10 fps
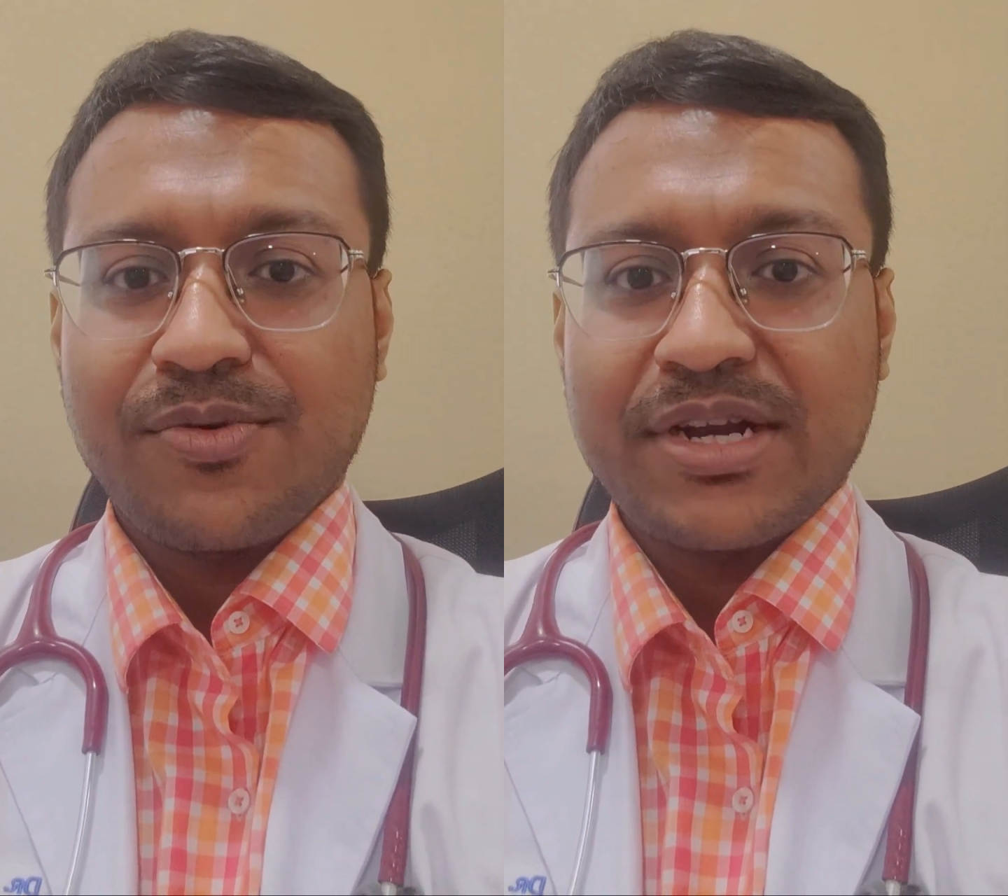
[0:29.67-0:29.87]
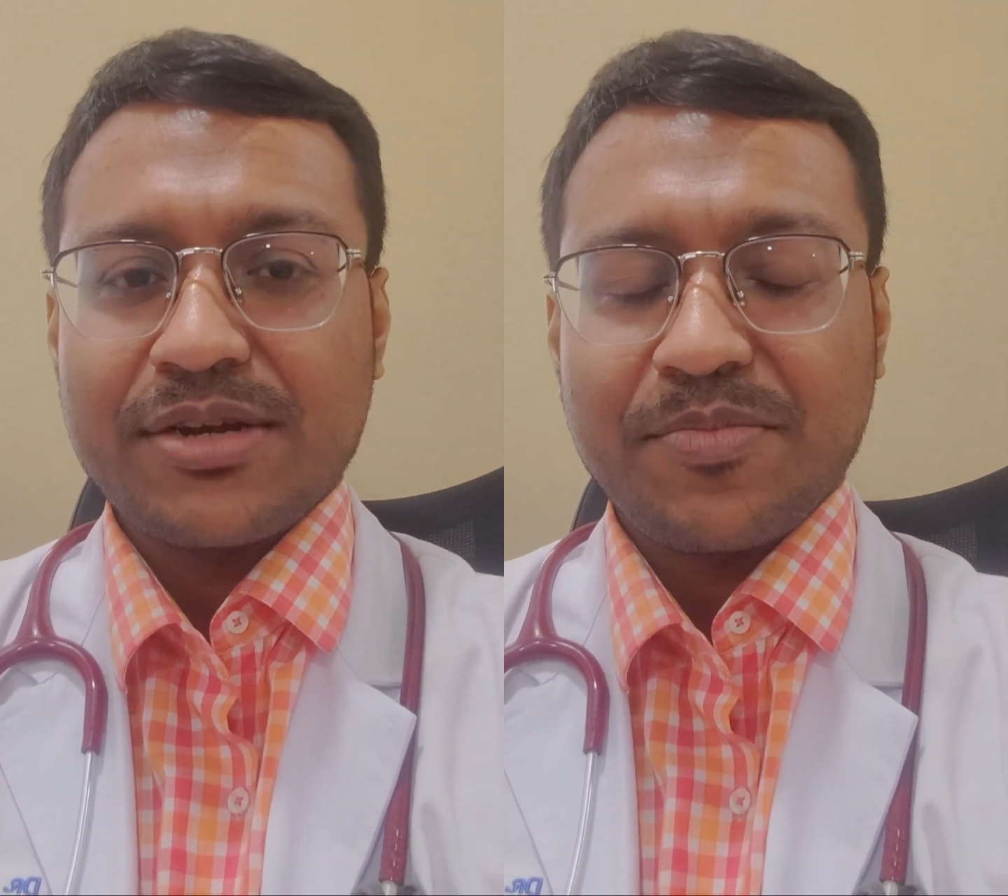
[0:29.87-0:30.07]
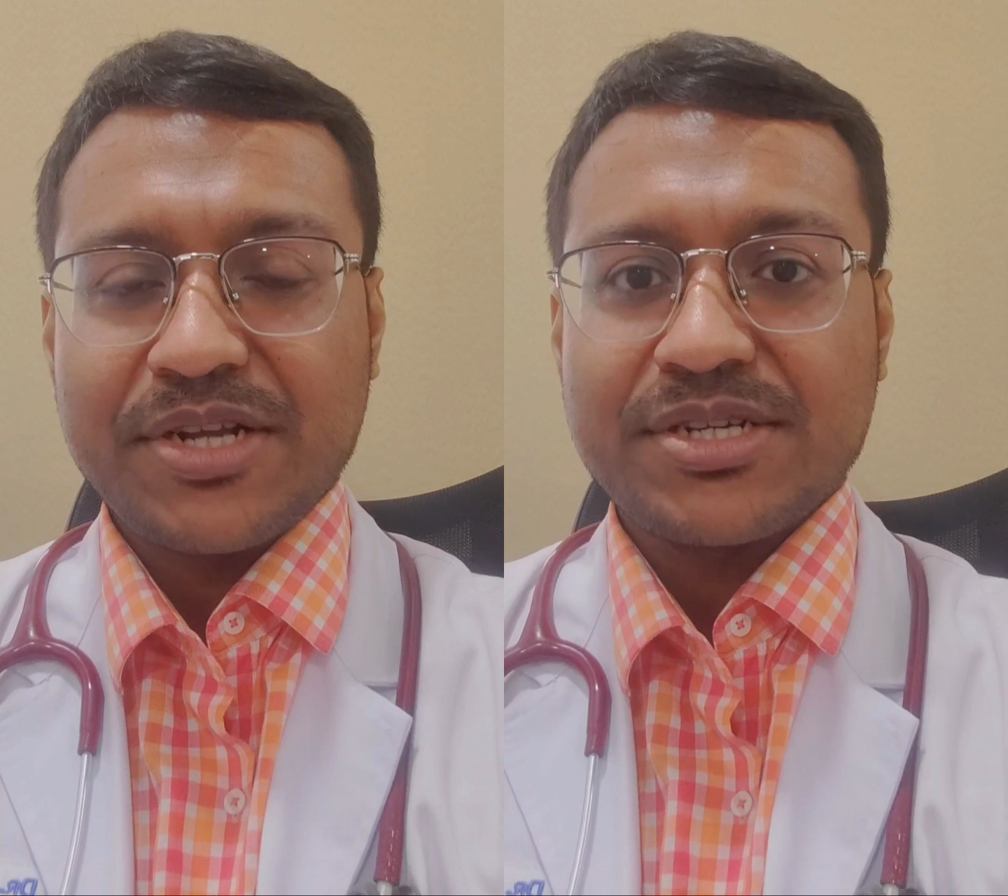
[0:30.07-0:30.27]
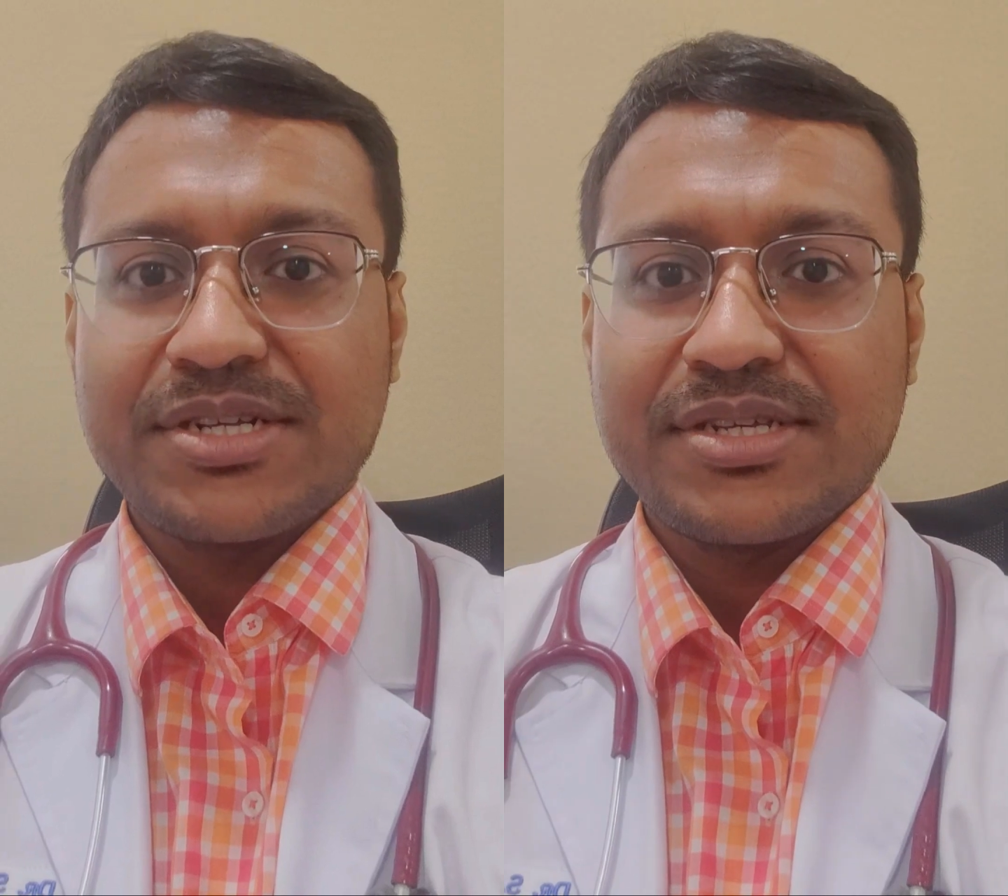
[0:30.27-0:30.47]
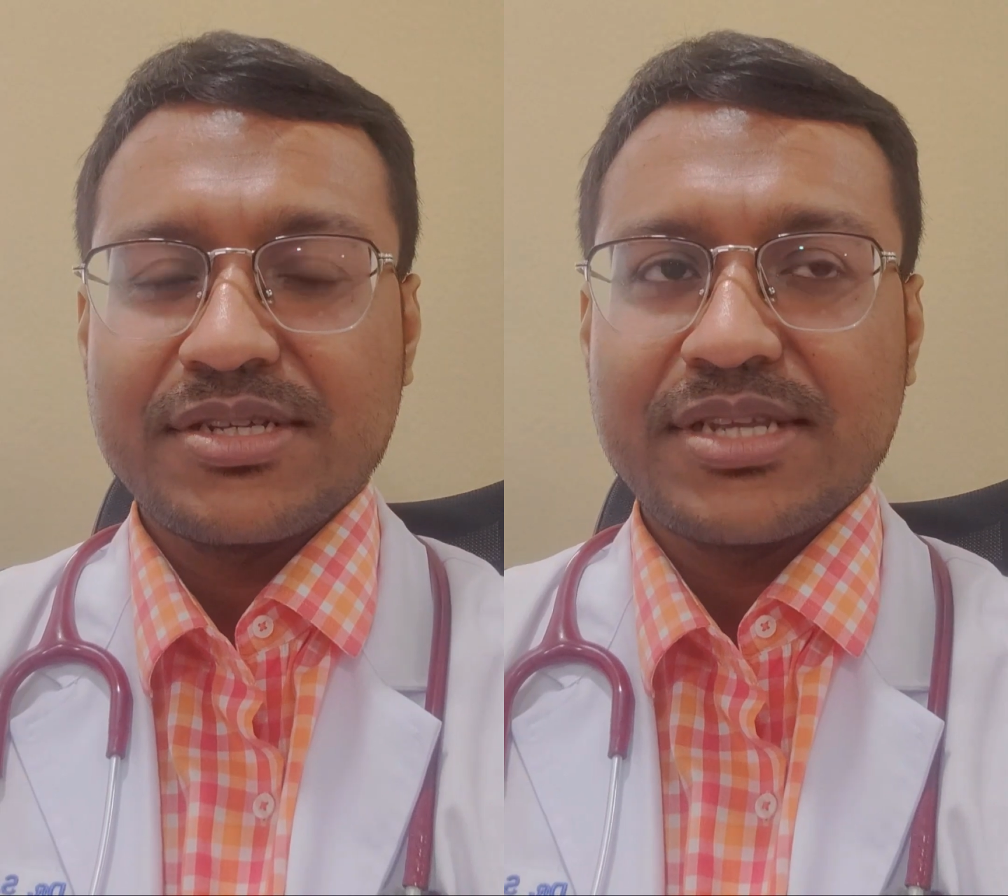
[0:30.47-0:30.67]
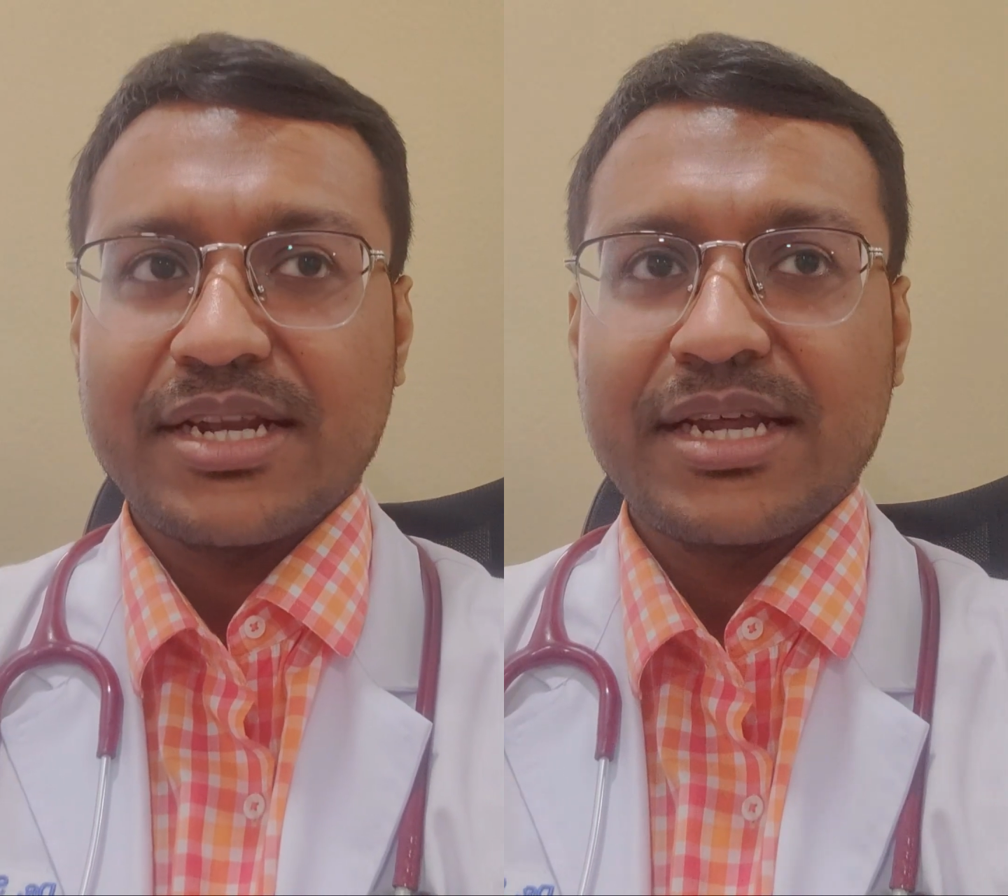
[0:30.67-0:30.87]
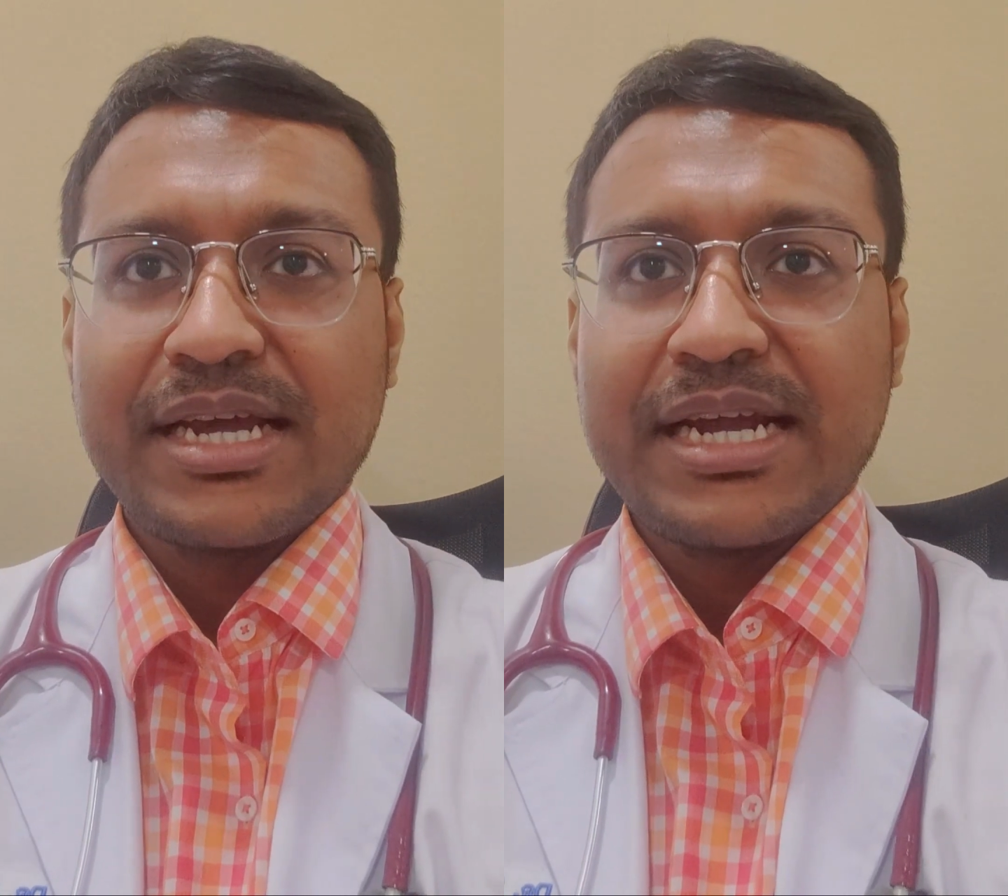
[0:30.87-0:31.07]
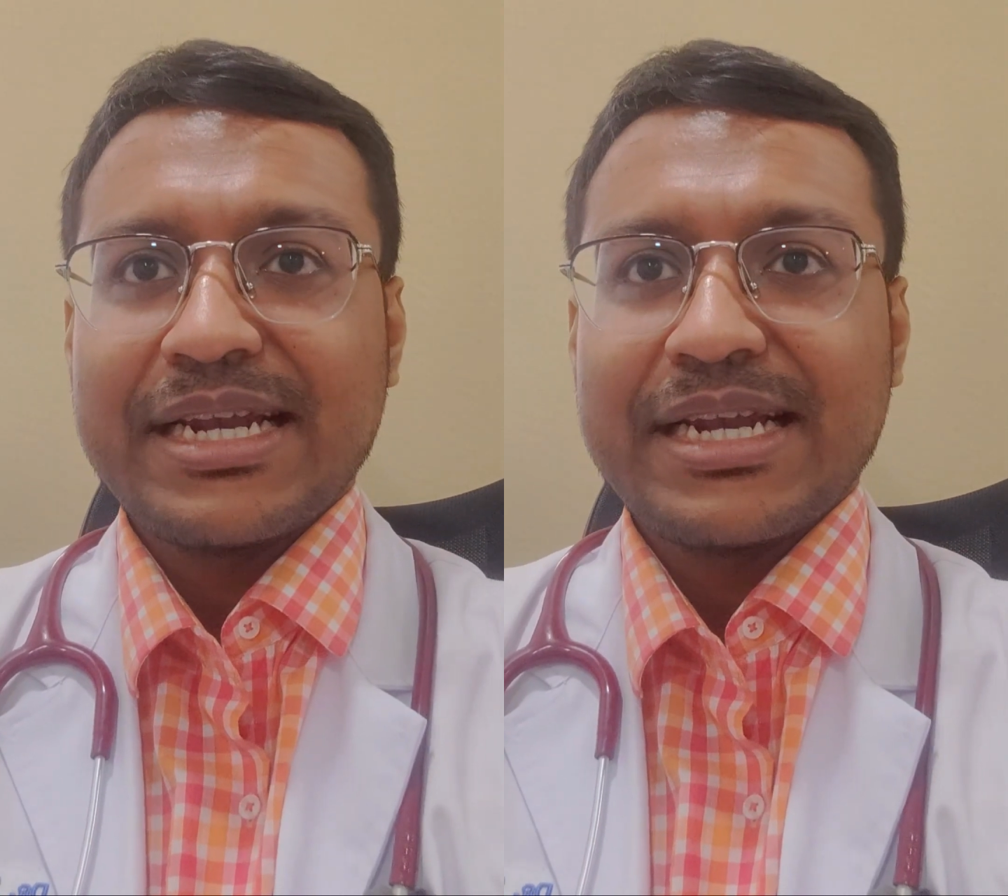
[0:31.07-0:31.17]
what it mentions is that